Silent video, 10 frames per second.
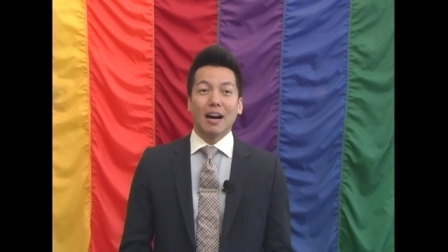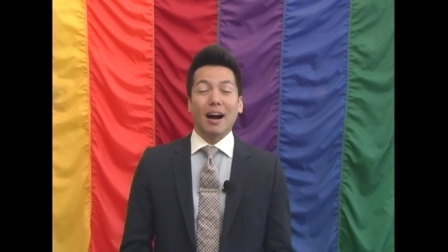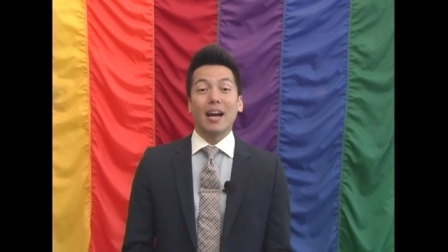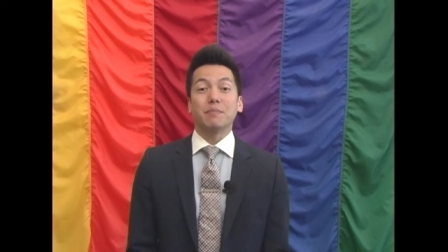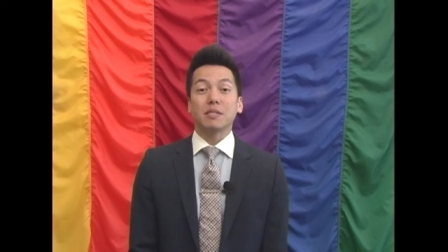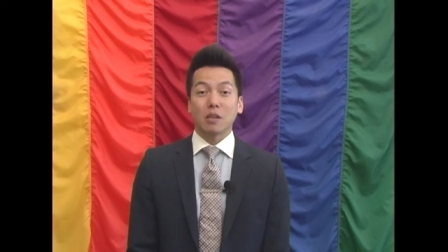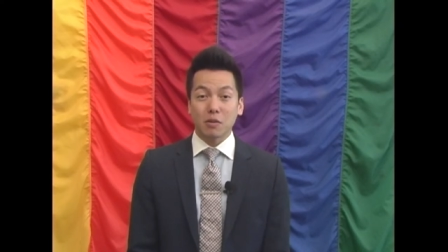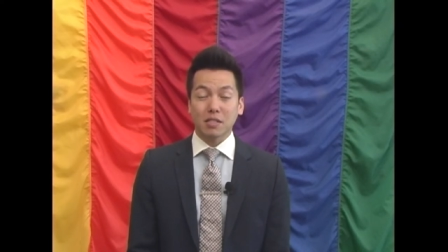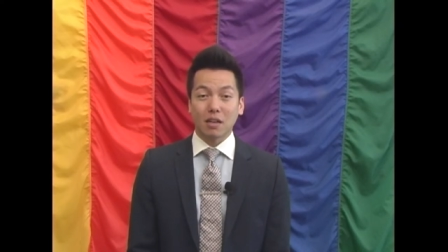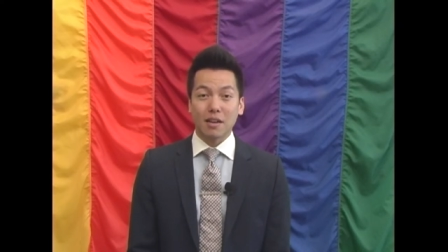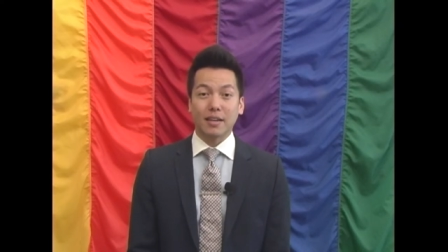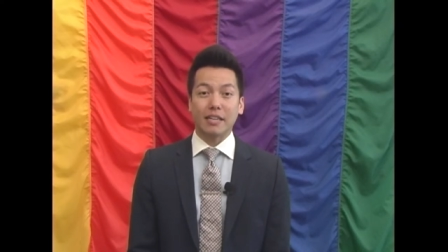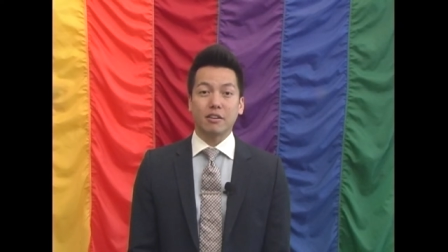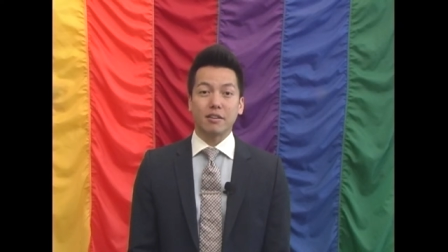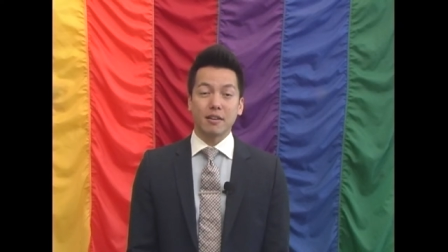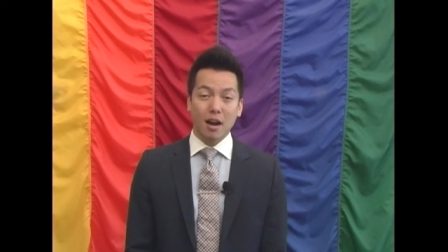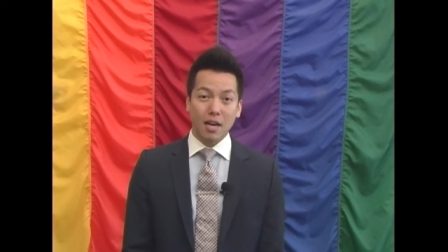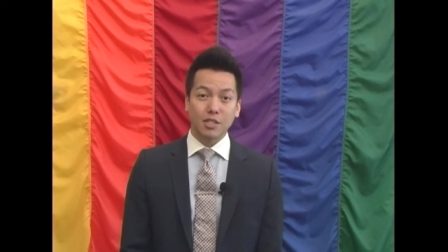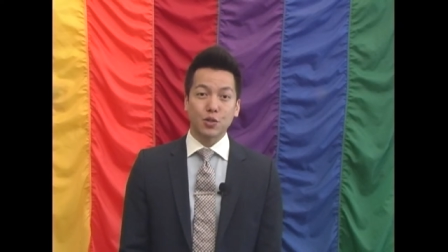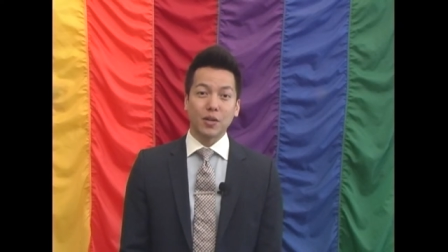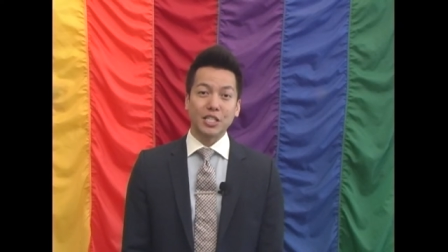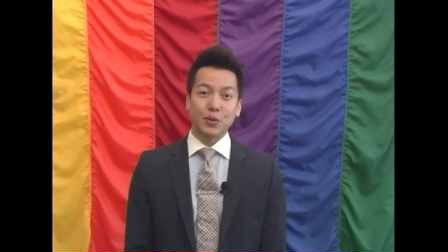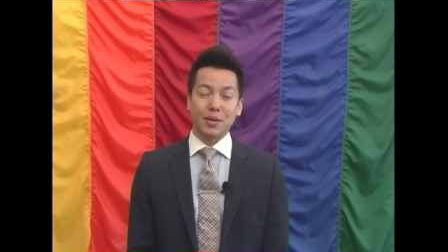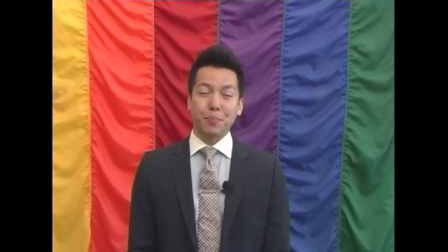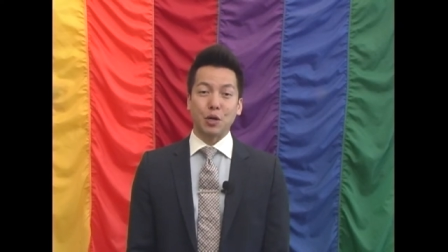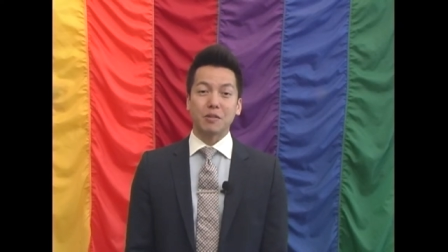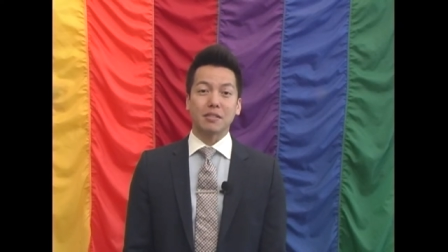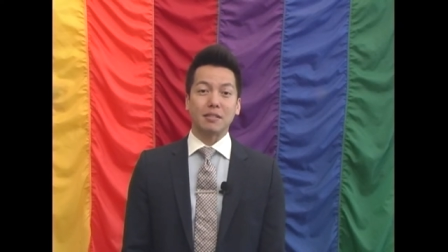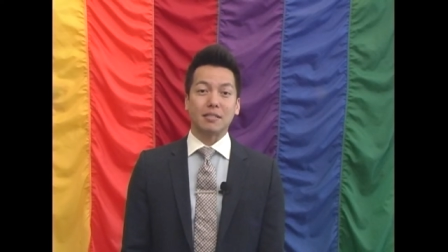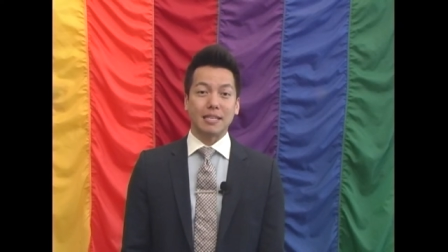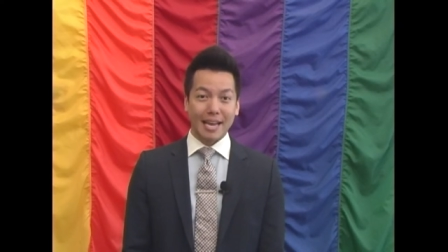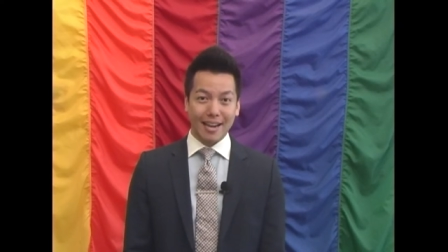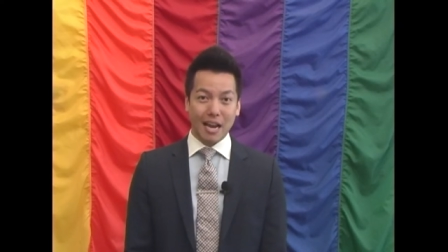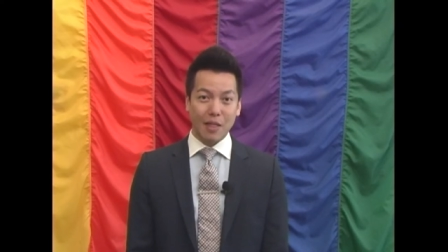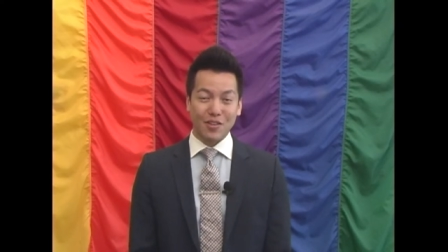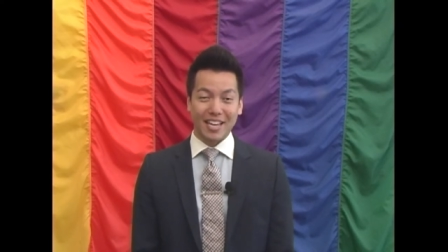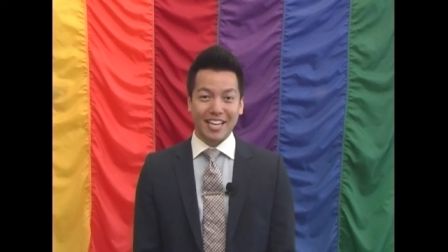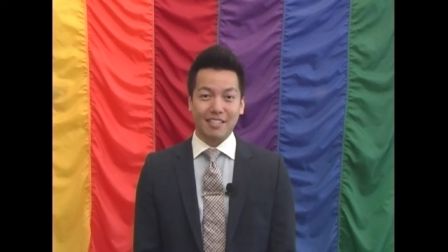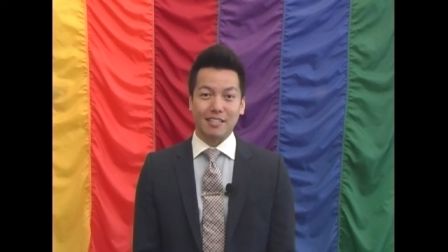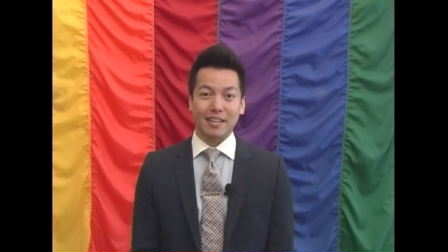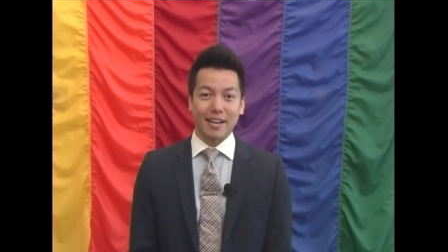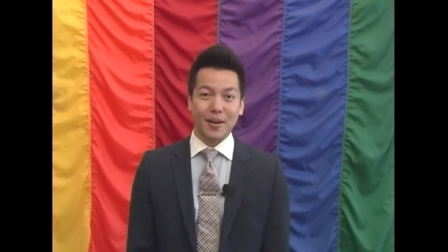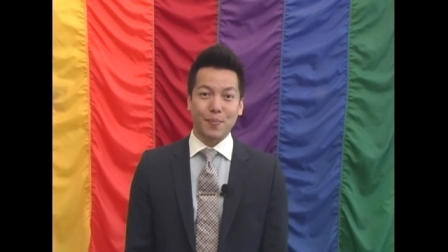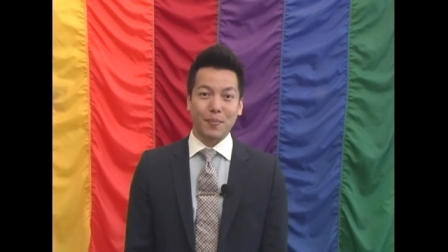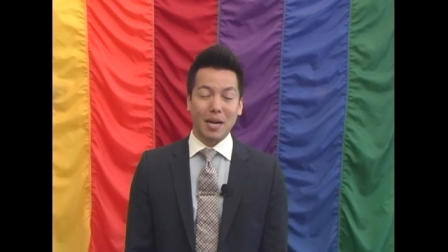I am so sorry that I could not join you in person today at the AGM.